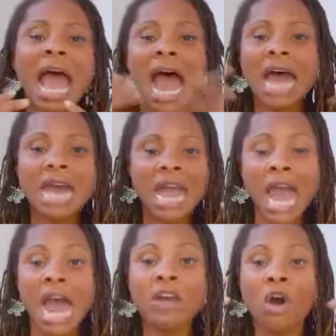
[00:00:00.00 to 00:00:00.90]
I
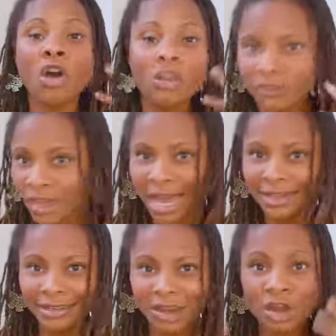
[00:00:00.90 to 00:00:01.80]
had all of
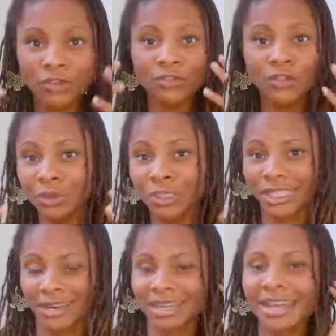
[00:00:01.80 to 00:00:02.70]
that
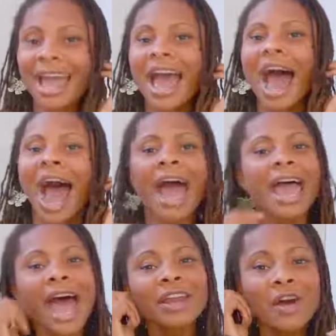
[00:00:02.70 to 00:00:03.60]
confusion. I
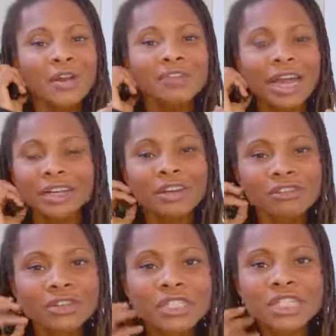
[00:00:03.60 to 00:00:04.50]
had all of that
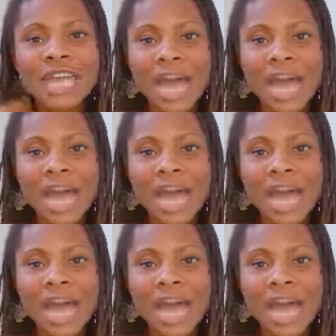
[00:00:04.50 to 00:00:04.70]
confusion